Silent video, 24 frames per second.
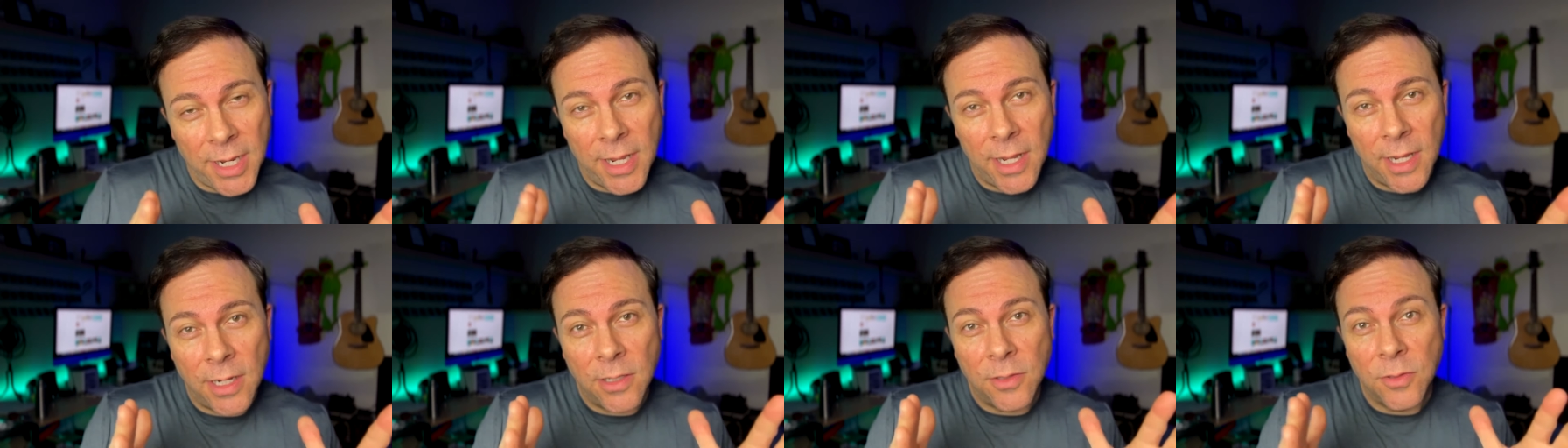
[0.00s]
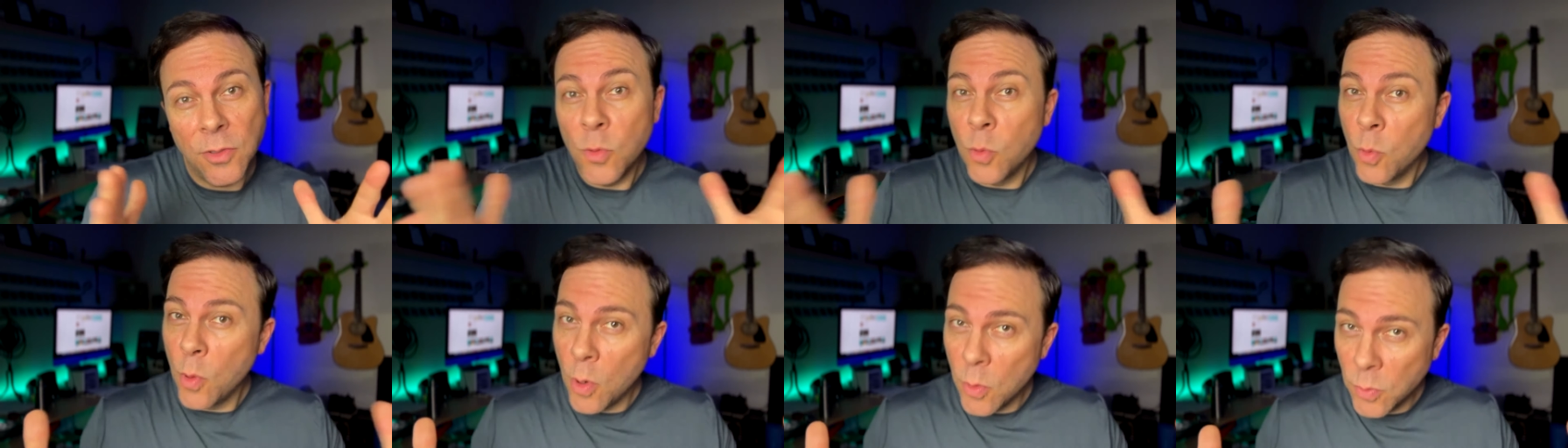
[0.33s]

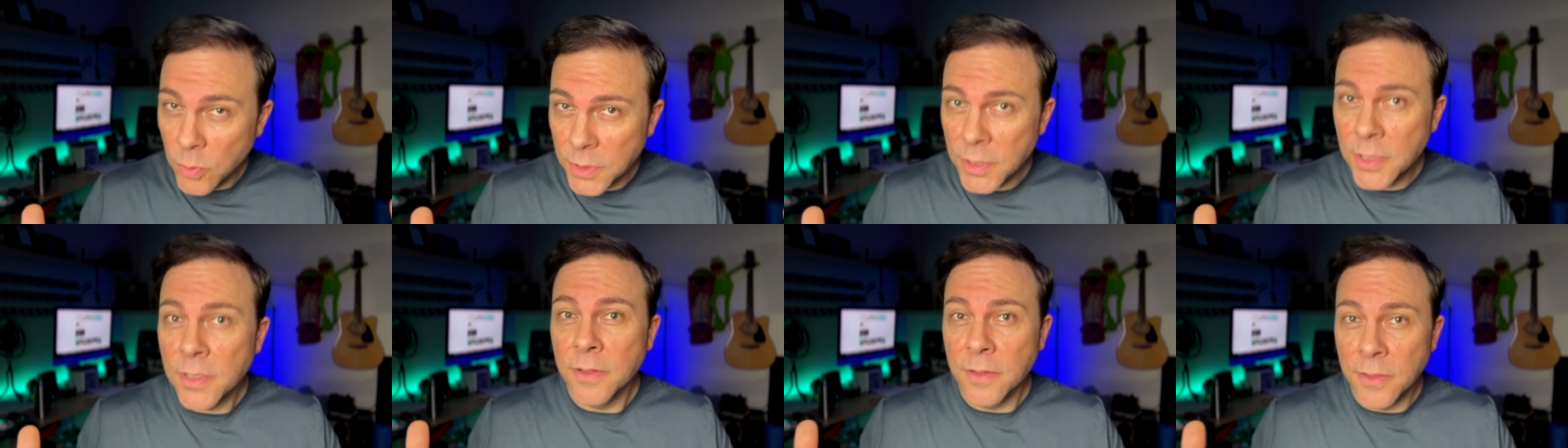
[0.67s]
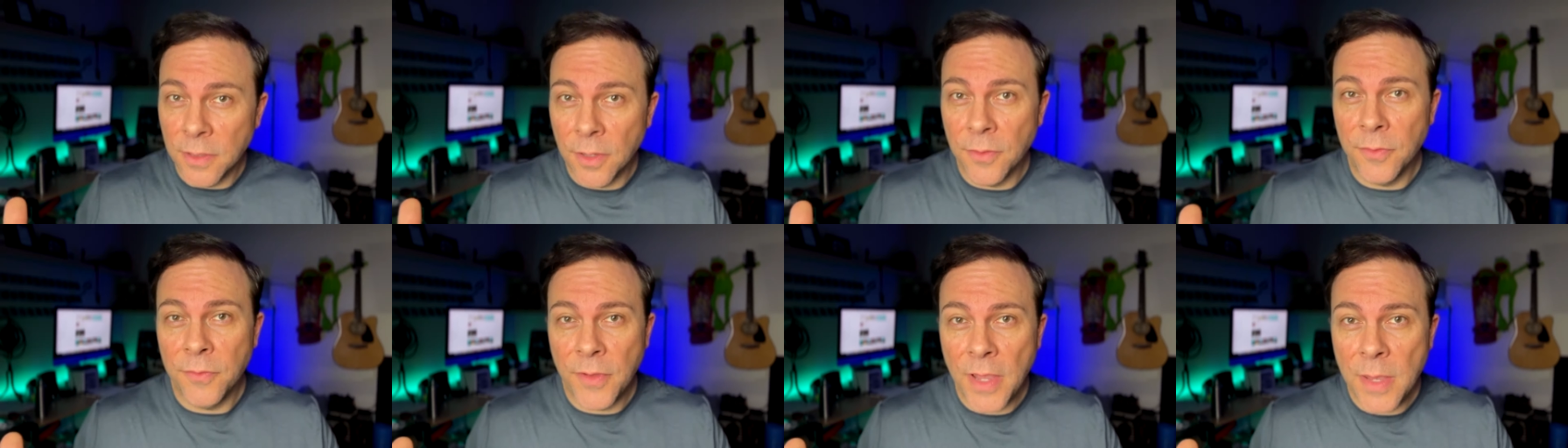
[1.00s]
and quote
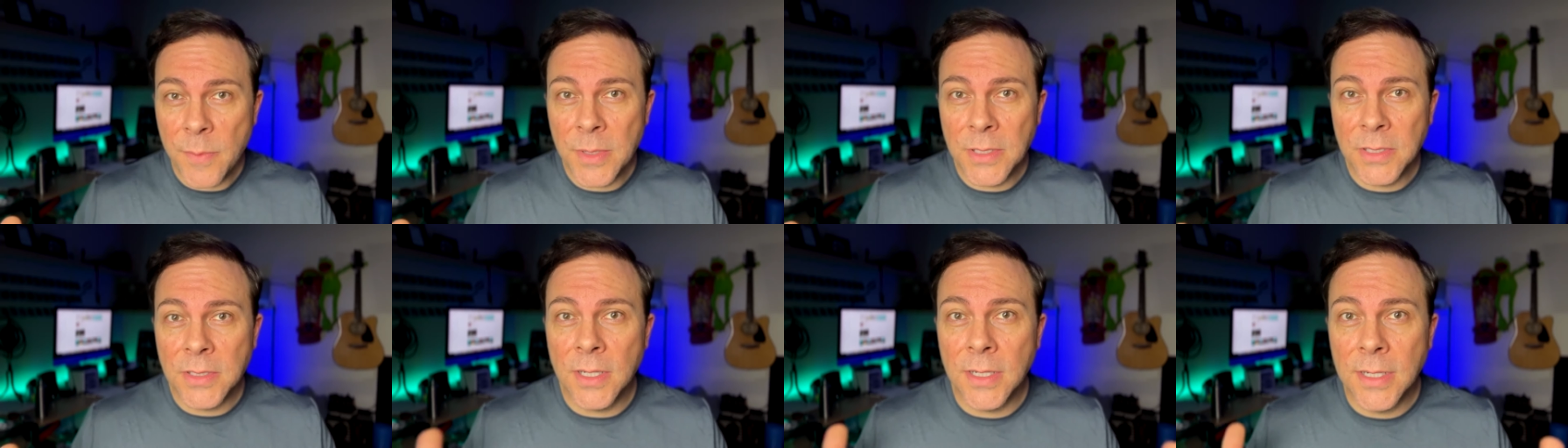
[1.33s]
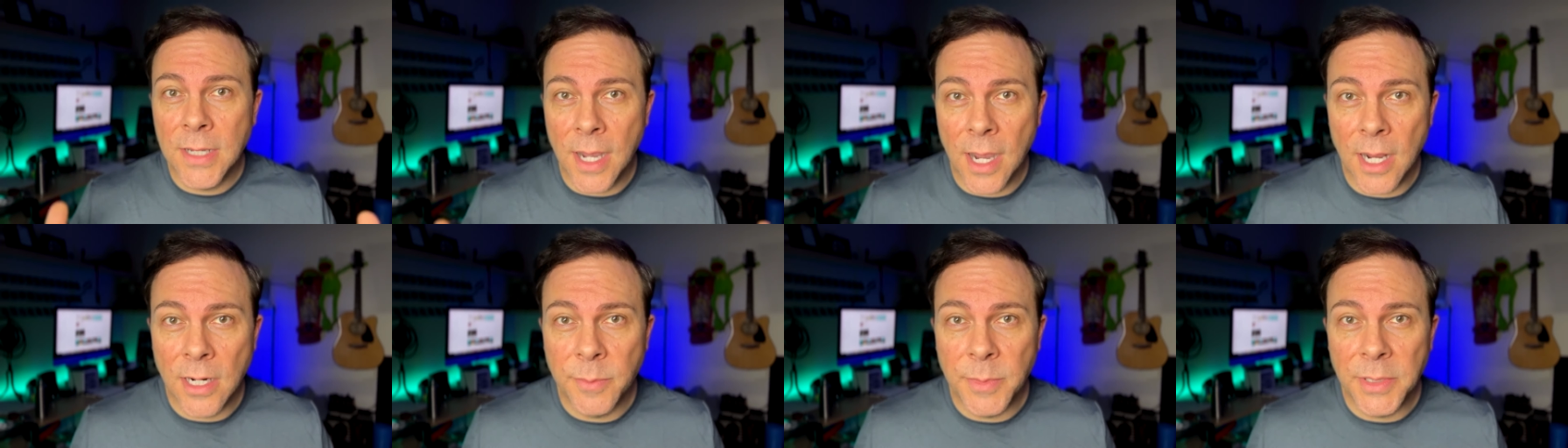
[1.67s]
the famous
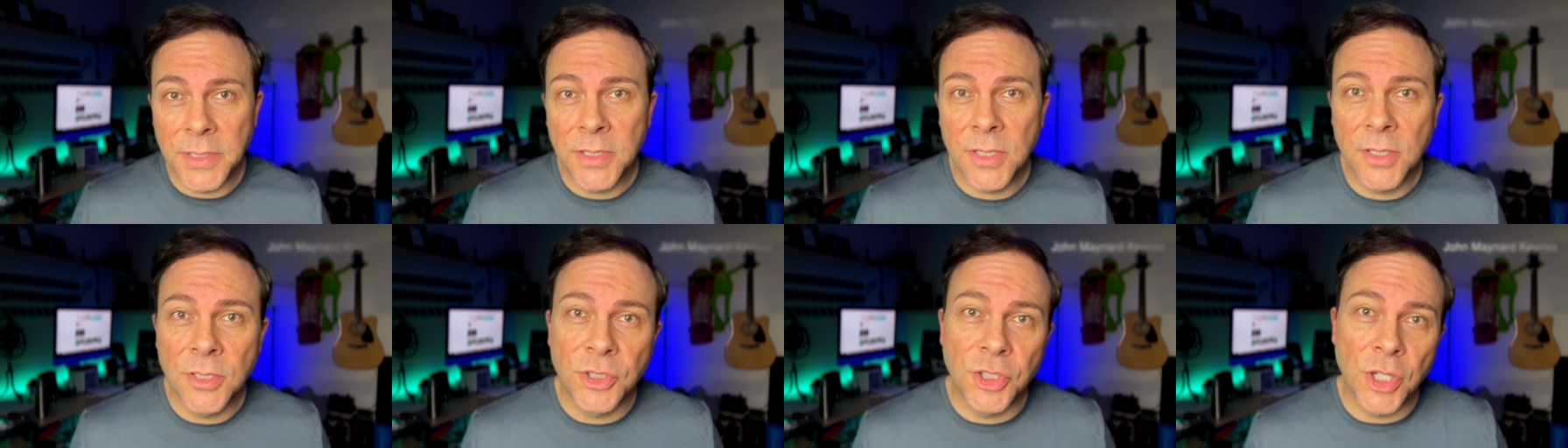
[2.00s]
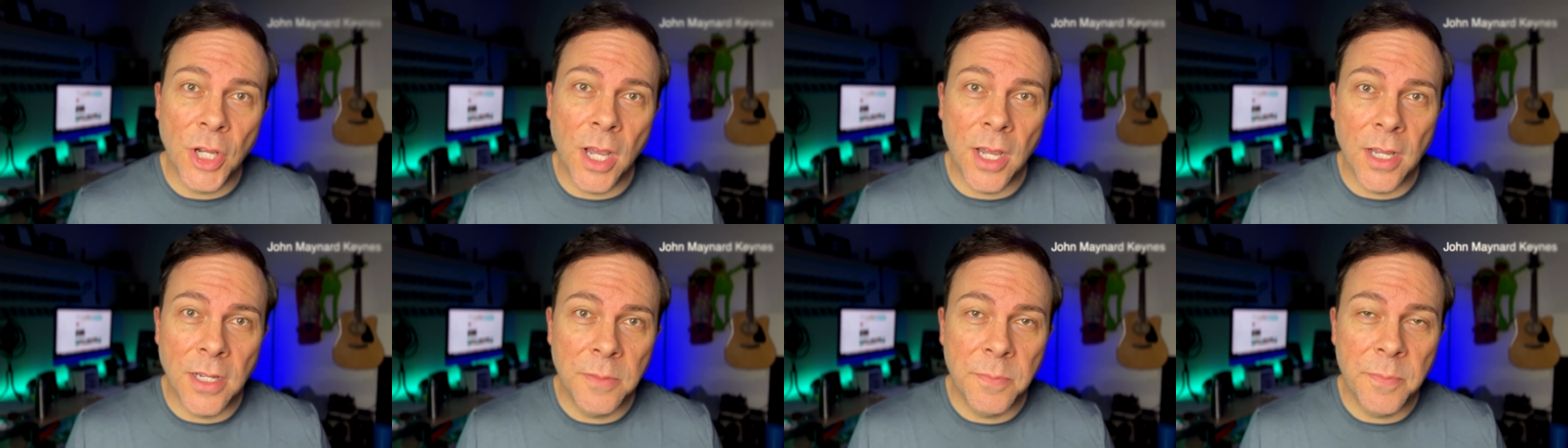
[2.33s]
economist
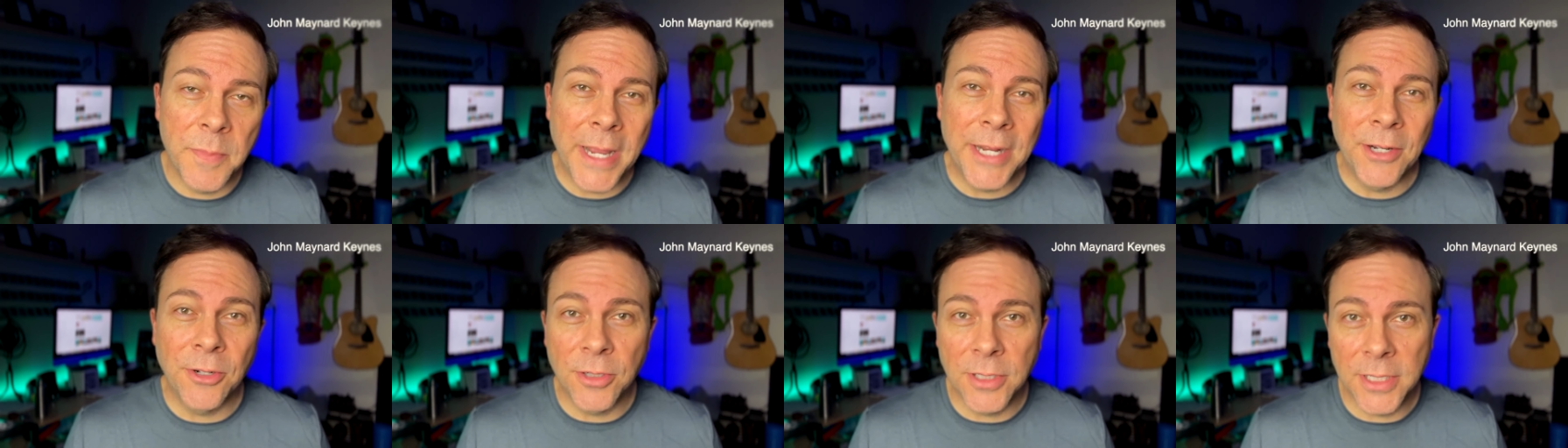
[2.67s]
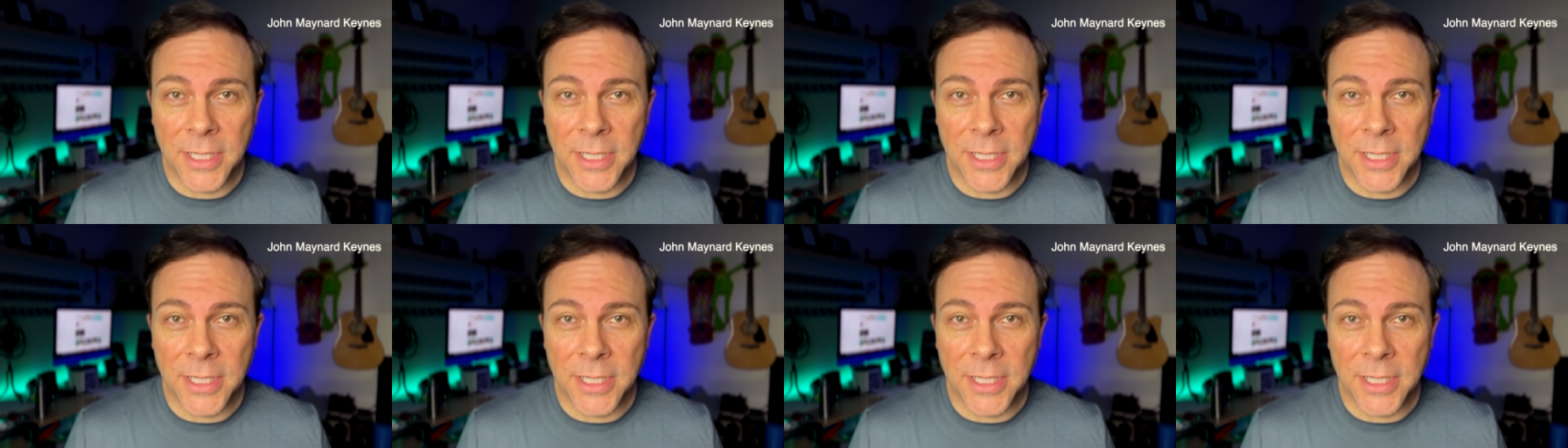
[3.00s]
John Maynard